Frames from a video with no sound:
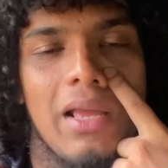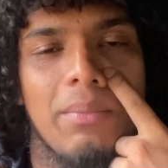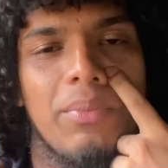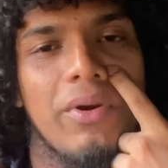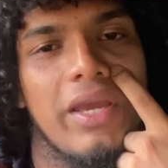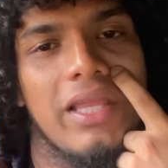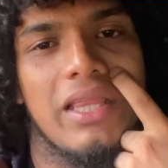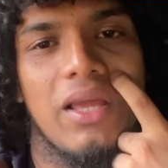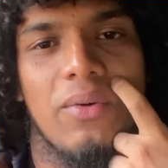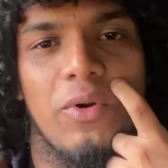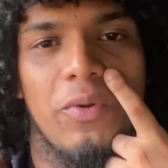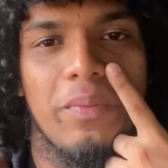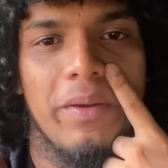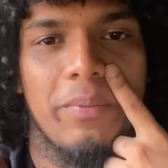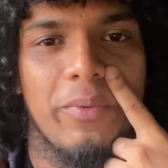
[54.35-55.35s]
Poit
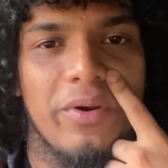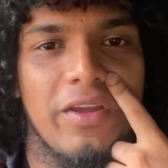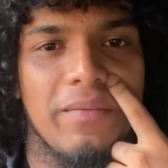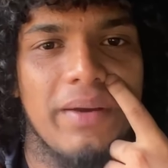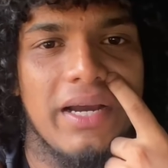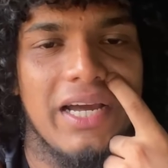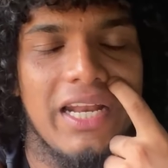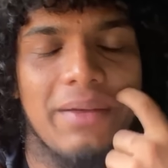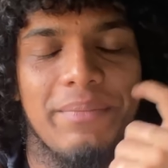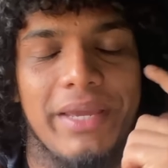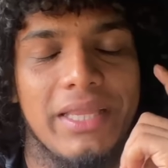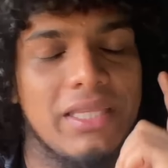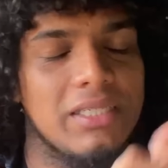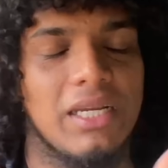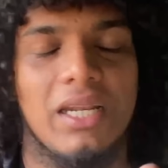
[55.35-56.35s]
would be Poy
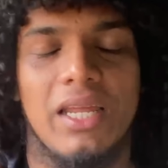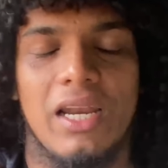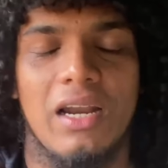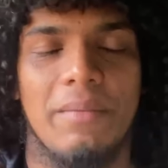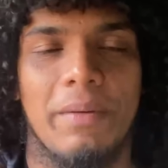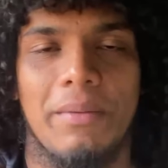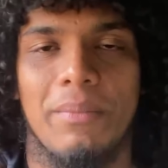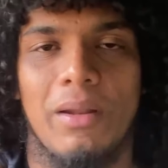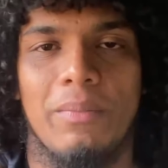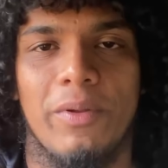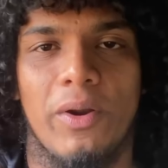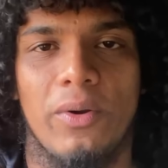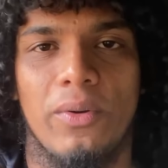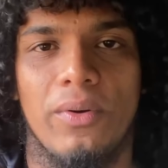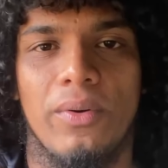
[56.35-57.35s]
Bakanami, Tishaner and Picmal
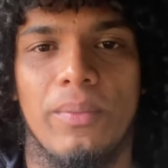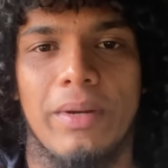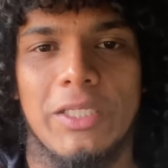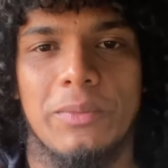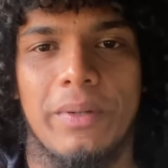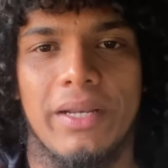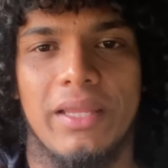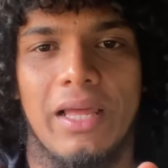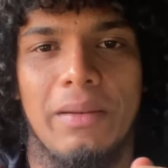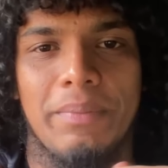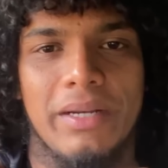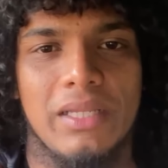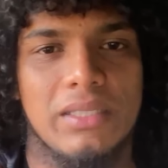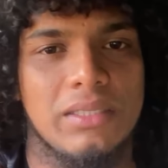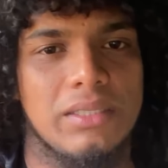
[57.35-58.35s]
Perundo, Bach Perdal,
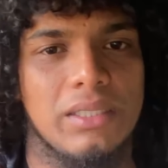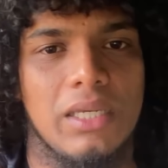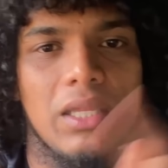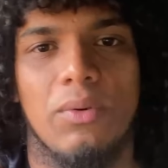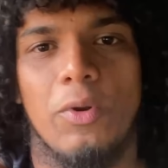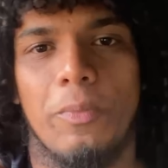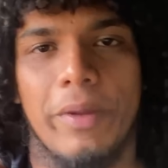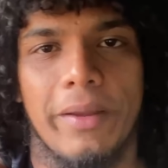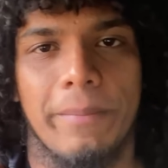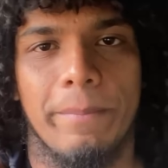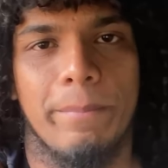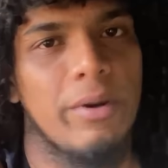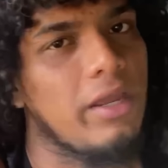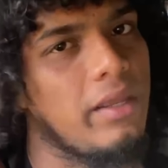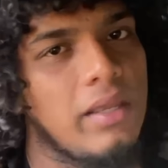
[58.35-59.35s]
but see the would be
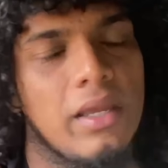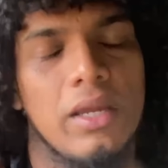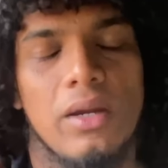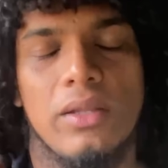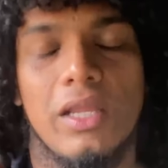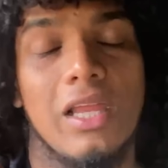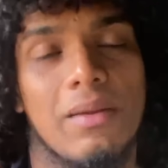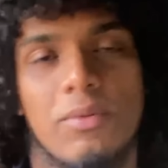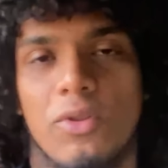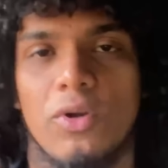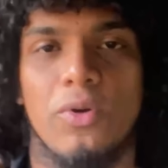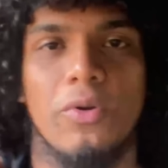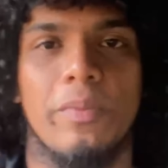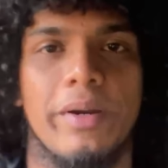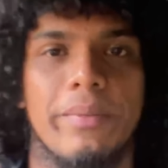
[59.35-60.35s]
Poy, that's the
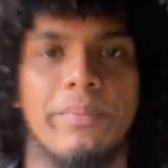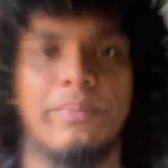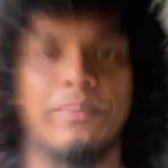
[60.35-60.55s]
good bit.